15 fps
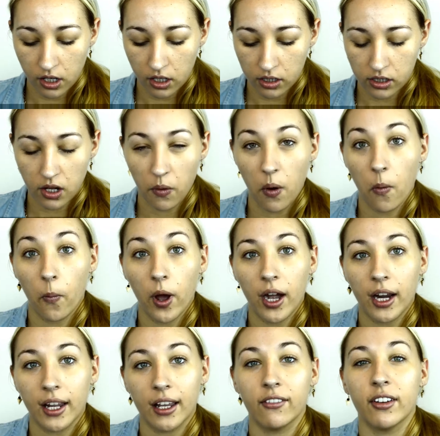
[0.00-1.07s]
so I want to
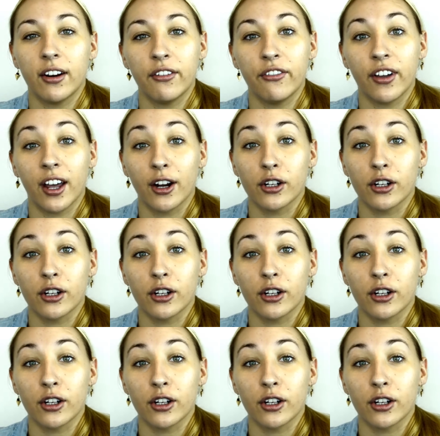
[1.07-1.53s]
give it a fair